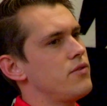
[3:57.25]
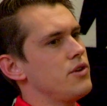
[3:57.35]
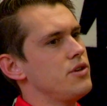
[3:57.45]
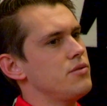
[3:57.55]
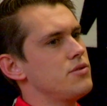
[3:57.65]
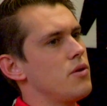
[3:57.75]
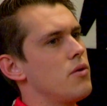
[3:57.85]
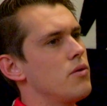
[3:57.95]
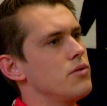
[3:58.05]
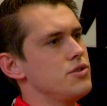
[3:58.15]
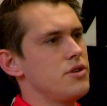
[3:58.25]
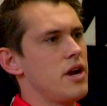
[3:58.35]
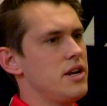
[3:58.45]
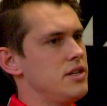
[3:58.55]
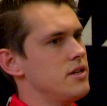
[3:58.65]
for you to hold your
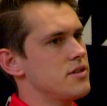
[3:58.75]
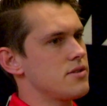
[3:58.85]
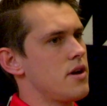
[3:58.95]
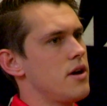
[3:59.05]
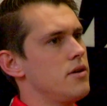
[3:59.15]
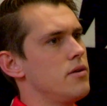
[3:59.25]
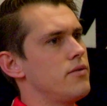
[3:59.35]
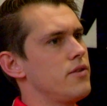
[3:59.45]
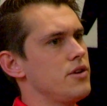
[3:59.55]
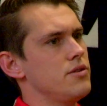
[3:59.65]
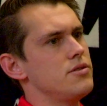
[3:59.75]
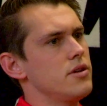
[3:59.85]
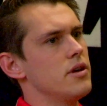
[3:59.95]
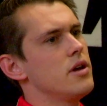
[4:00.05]
ideas on, or for you to